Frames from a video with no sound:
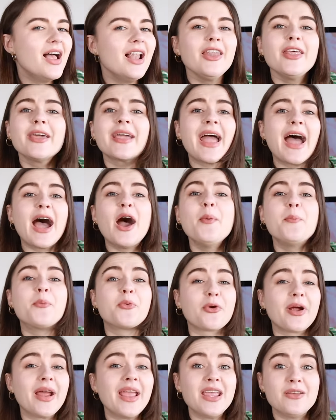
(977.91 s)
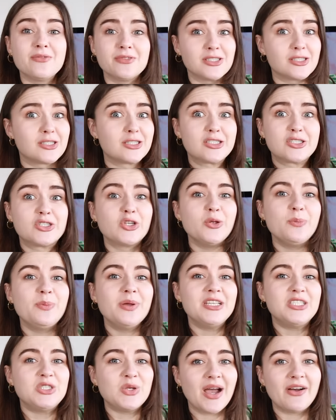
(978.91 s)
Like, how brave and
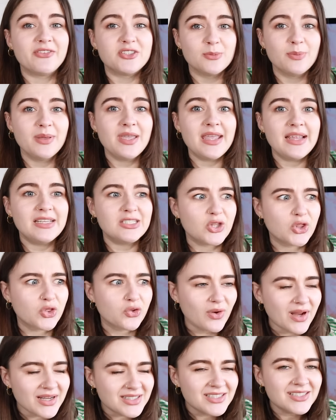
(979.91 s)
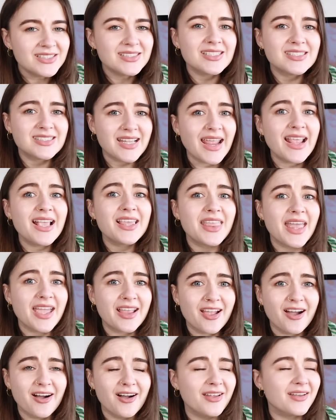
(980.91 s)
stupid you have to be to threaten to take their
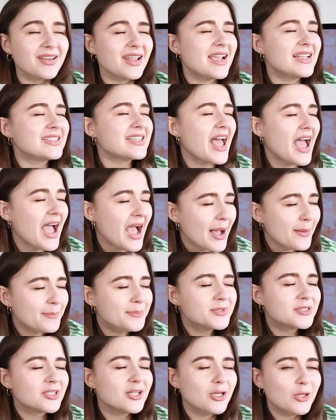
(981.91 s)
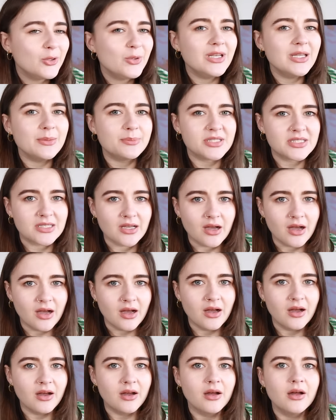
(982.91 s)
gun. It's absolutely
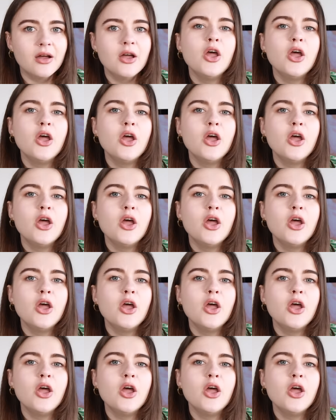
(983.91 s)
bizarre.